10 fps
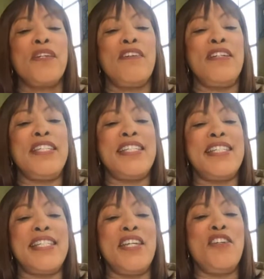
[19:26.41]
Good to
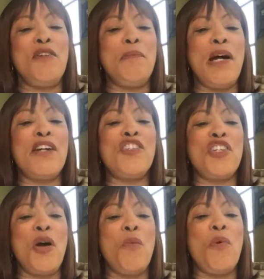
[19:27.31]
see you.
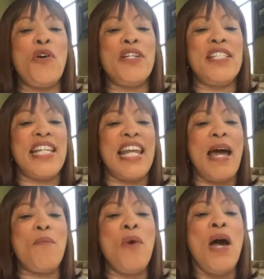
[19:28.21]
Marshall Warren said,
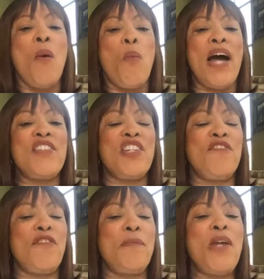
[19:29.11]
I'm watching
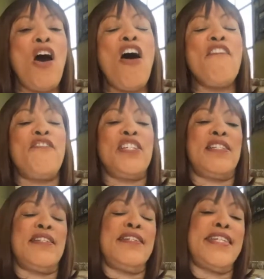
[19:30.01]
from the
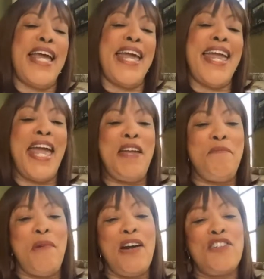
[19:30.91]
office today.
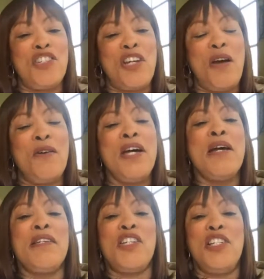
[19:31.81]
Hey, Marshall.
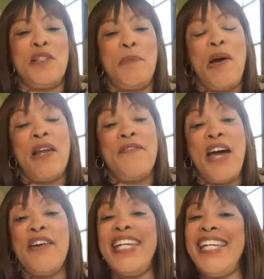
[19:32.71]
She's a part of
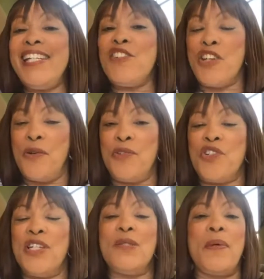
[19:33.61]
our e-church.
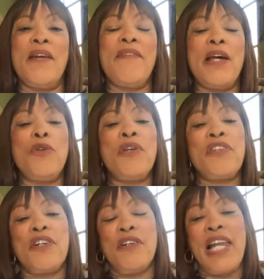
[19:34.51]
She's one of our
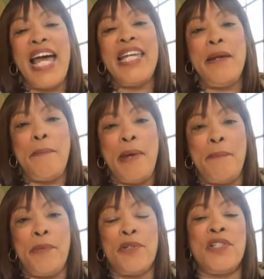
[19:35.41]
North Carolina
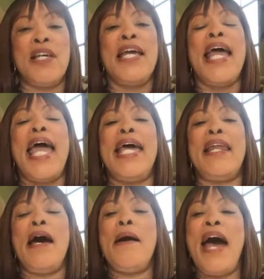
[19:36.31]
members.
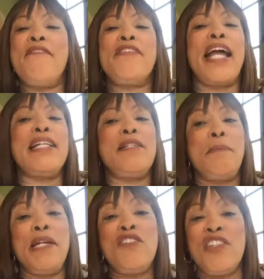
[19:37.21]
And I forgot to
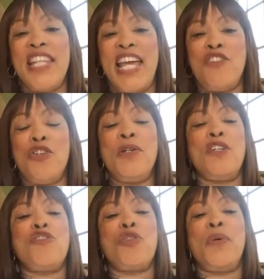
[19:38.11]
mention that you
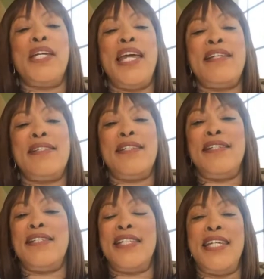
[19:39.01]
can join
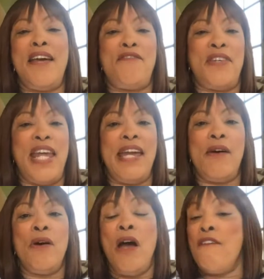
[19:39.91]
STCF
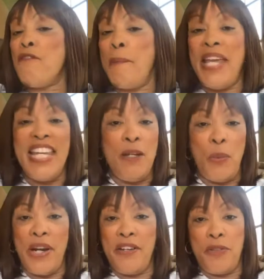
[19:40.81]
now from
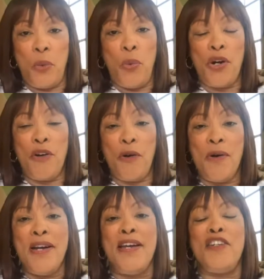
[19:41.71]
anywhere in the world.
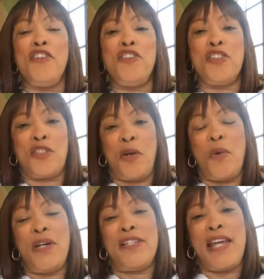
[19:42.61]
You just
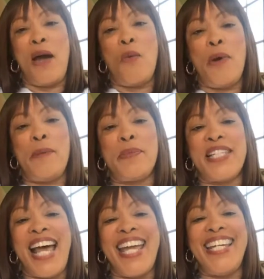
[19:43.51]
go onto our
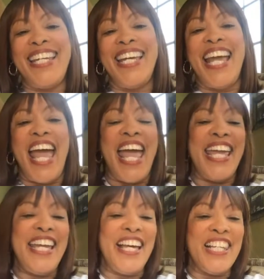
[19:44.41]
website.
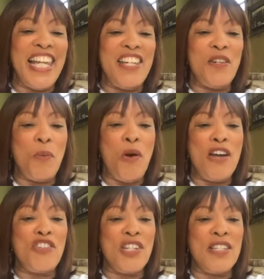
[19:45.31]
Hey, Alinda
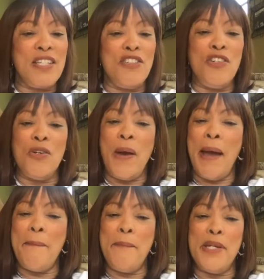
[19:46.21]
Washington,
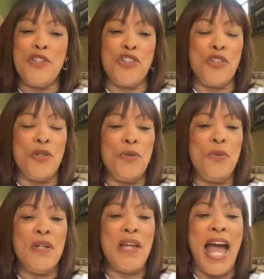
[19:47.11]
I miss
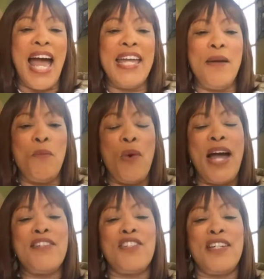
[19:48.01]
you. I am
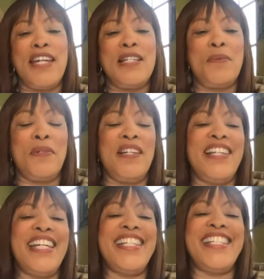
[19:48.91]
watching. That's what
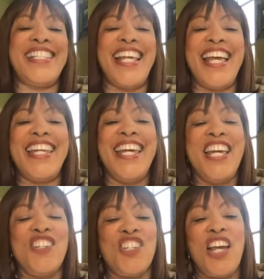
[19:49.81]
Alinda said.
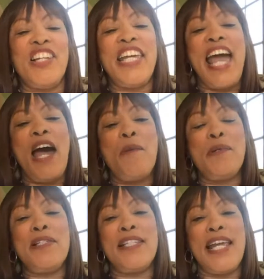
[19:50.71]
Shelly
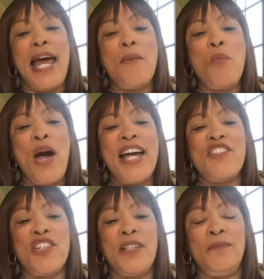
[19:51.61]
Albert said, I'm
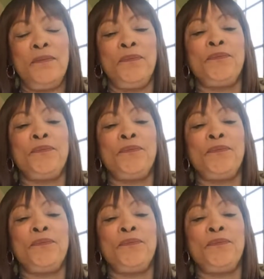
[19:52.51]
watching.